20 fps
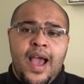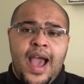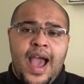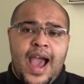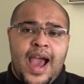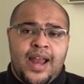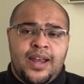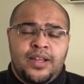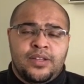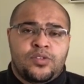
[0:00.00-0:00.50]

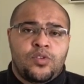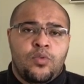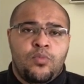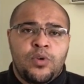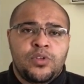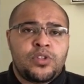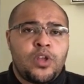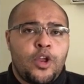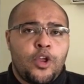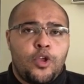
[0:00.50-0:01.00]
and it's
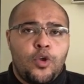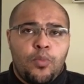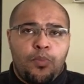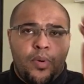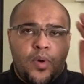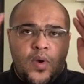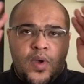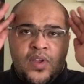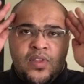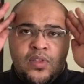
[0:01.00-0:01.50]
almost like you're
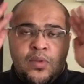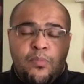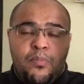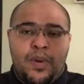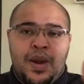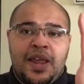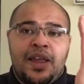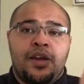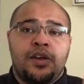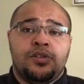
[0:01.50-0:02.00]
putting the
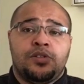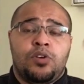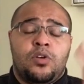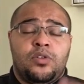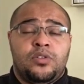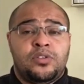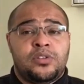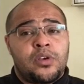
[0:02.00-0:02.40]
blinkers on.